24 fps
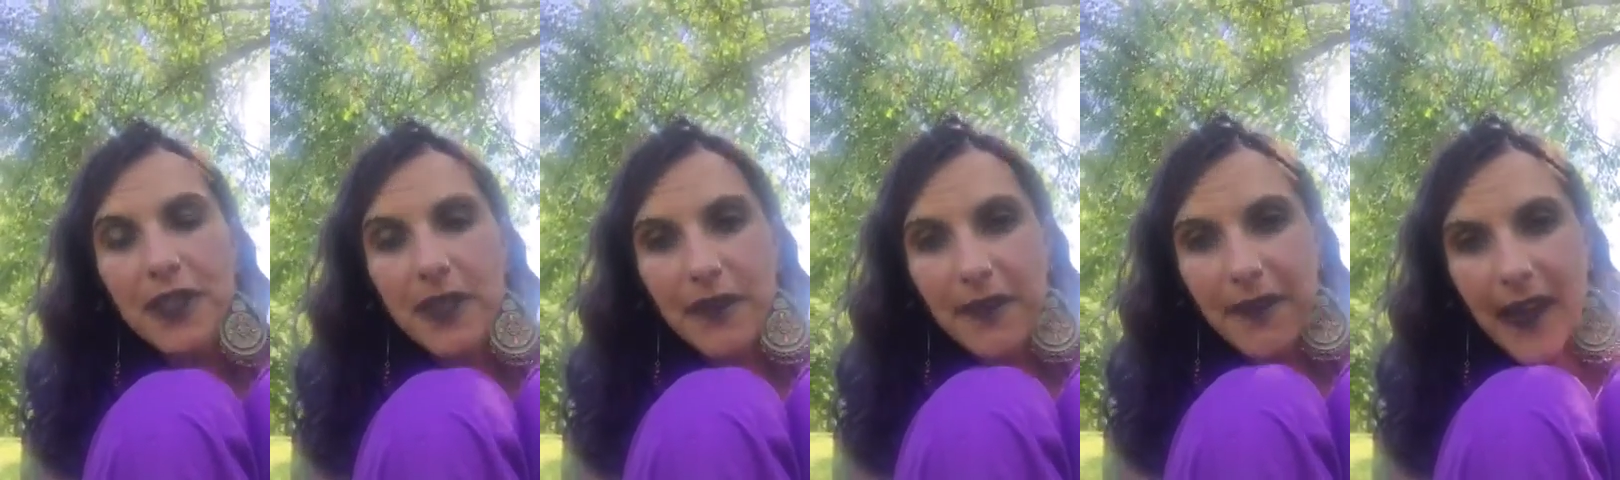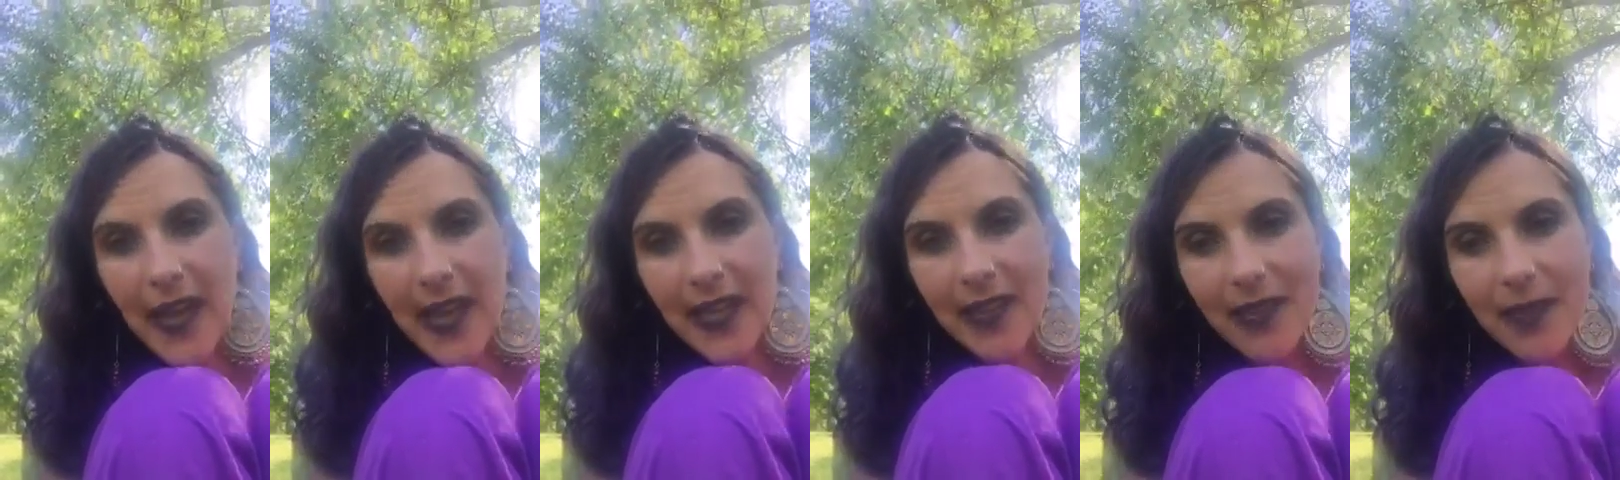to
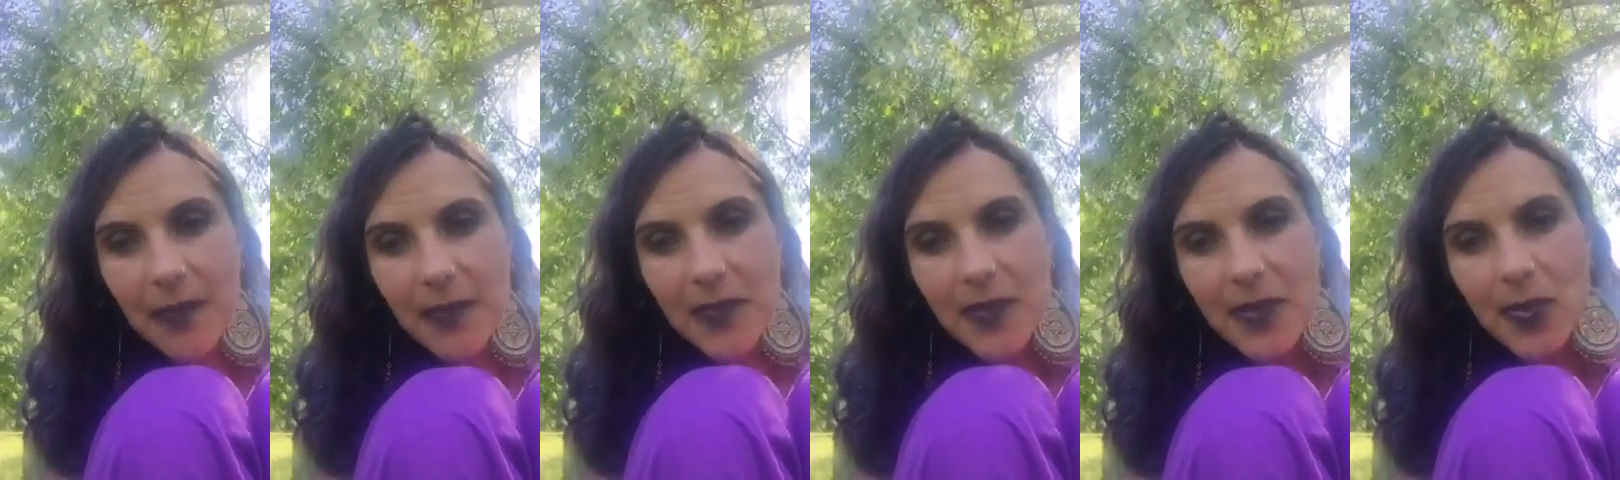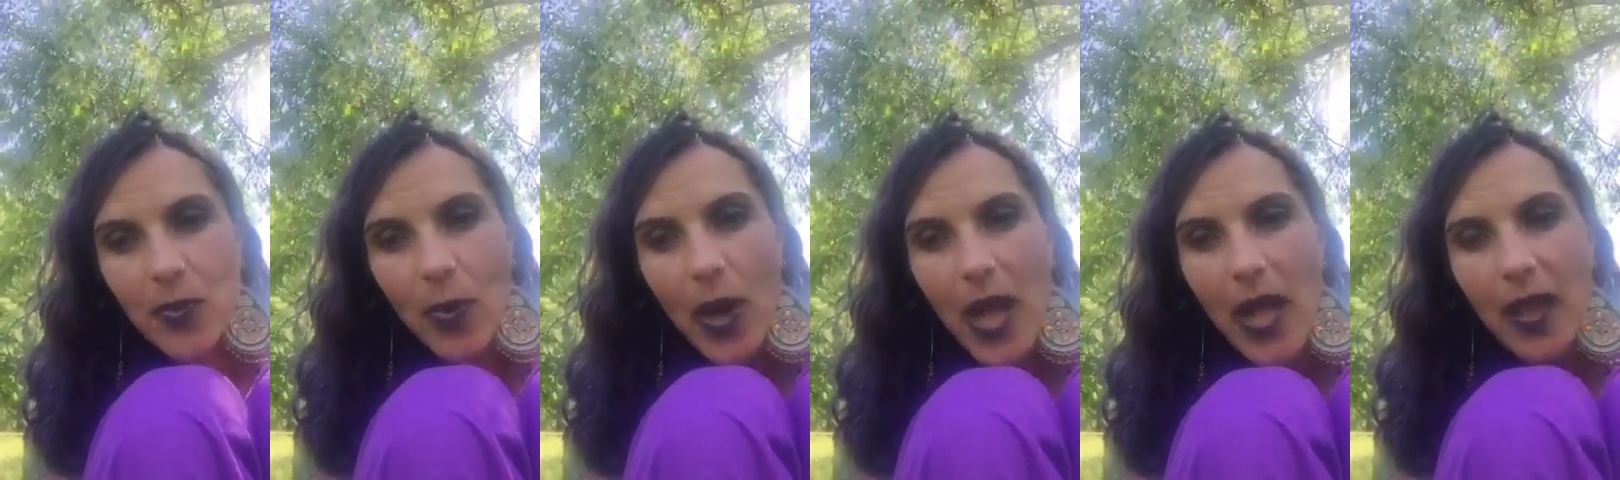find them
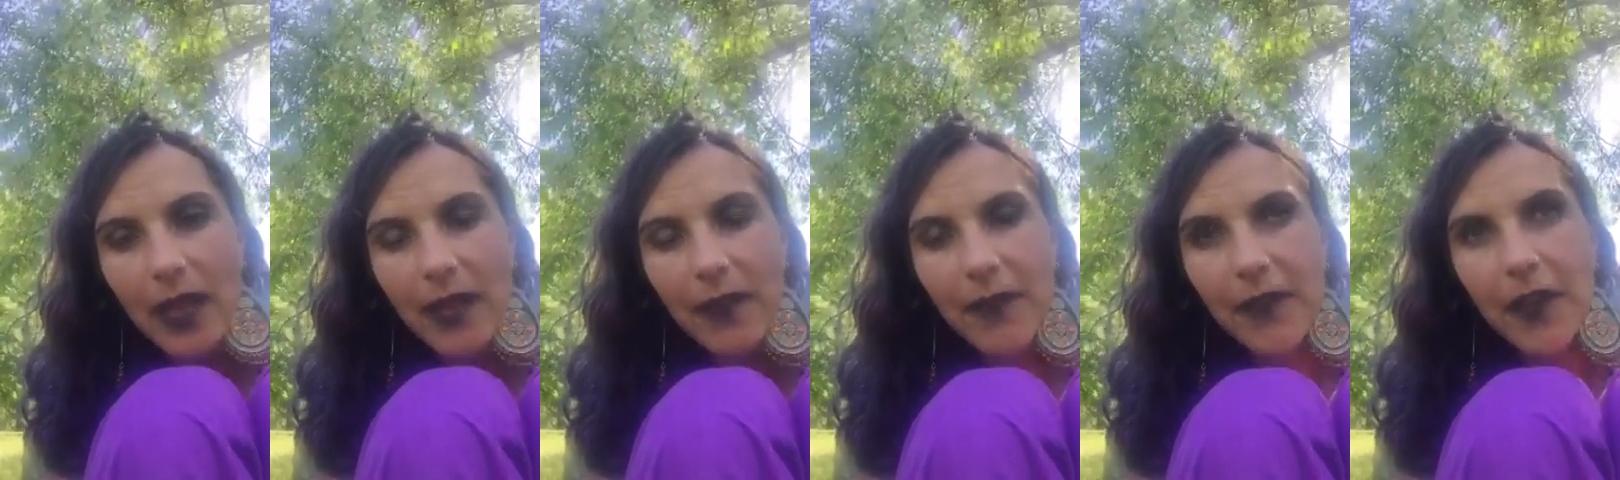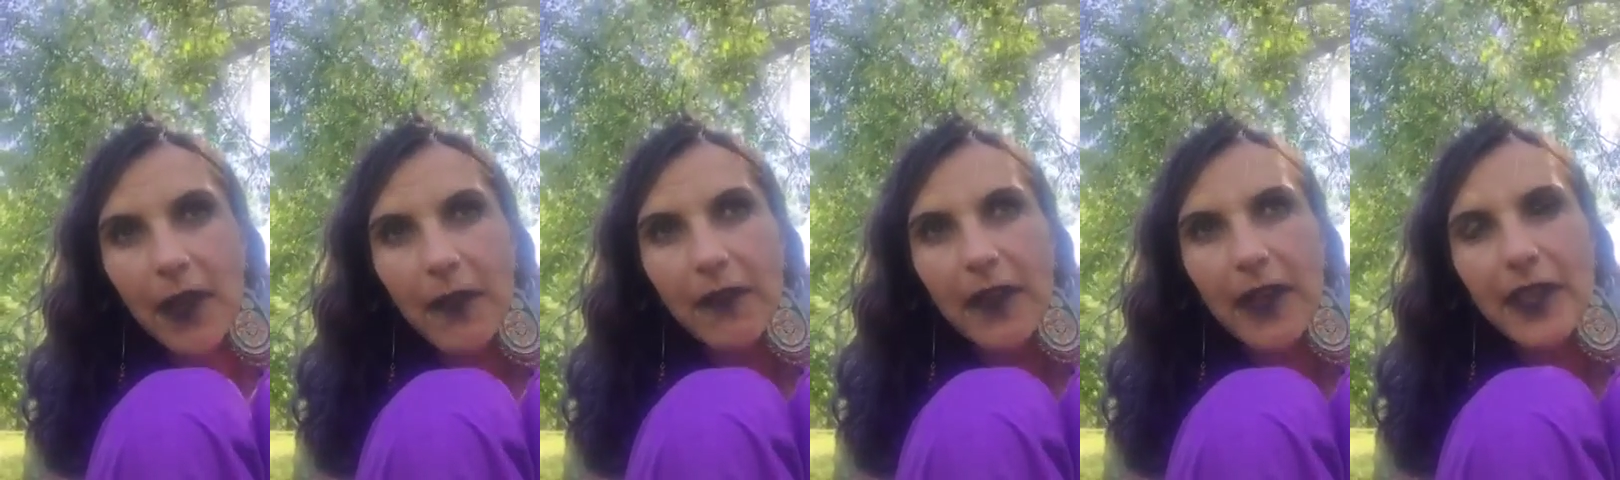as well, if
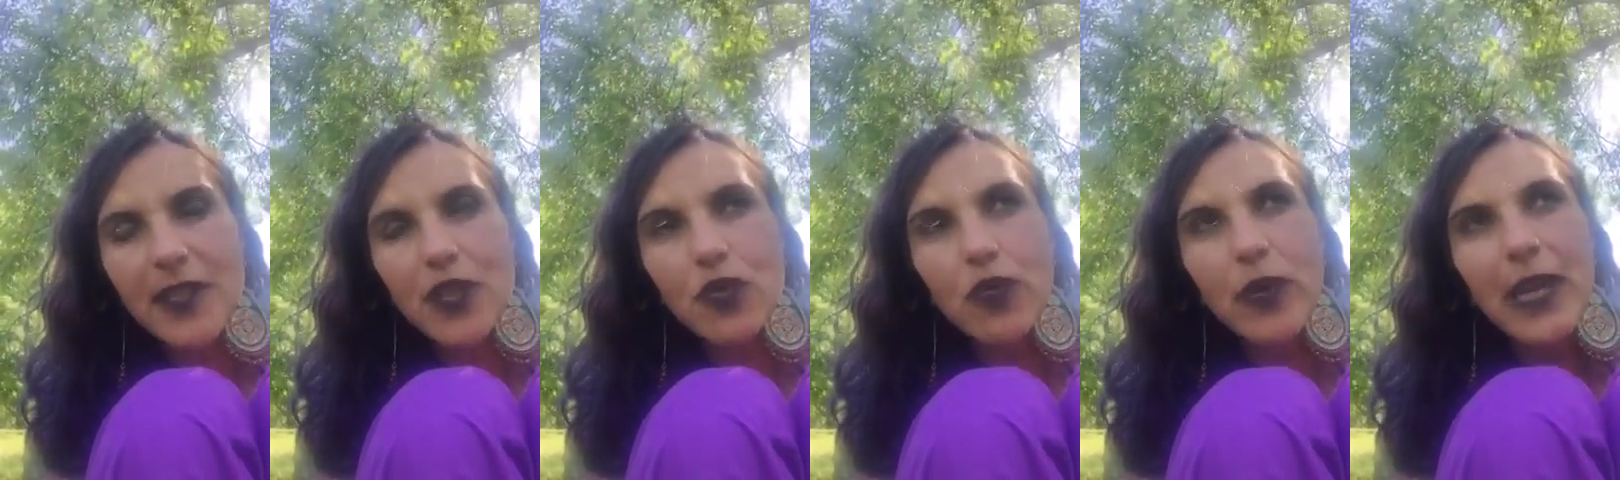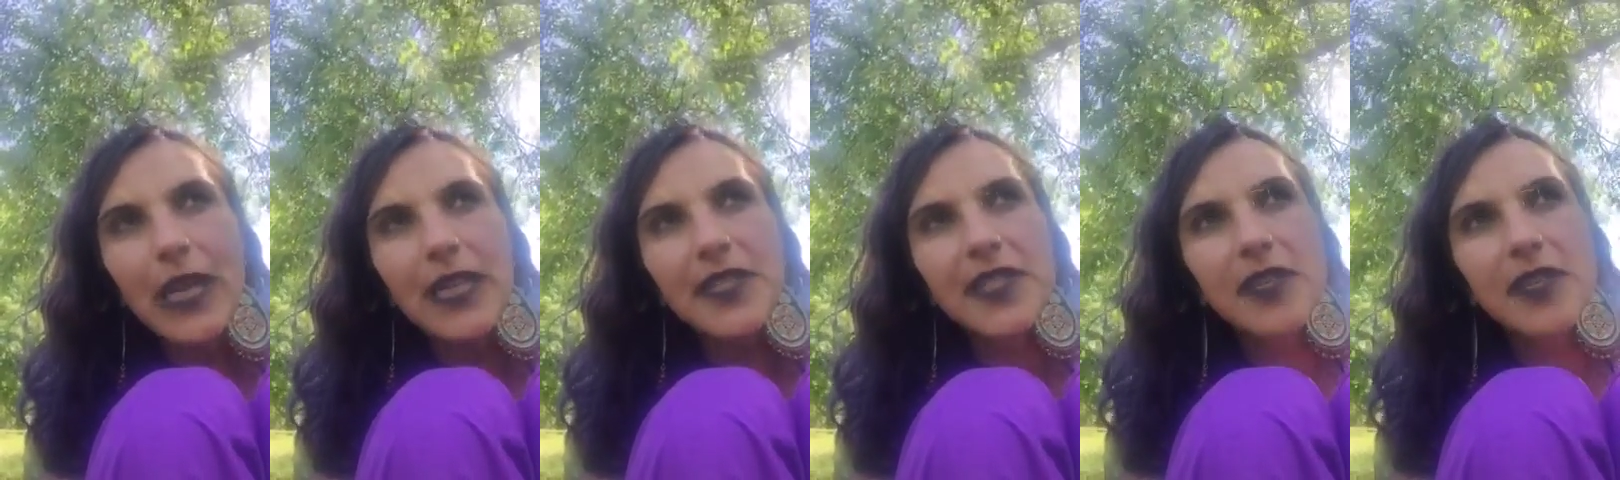it's really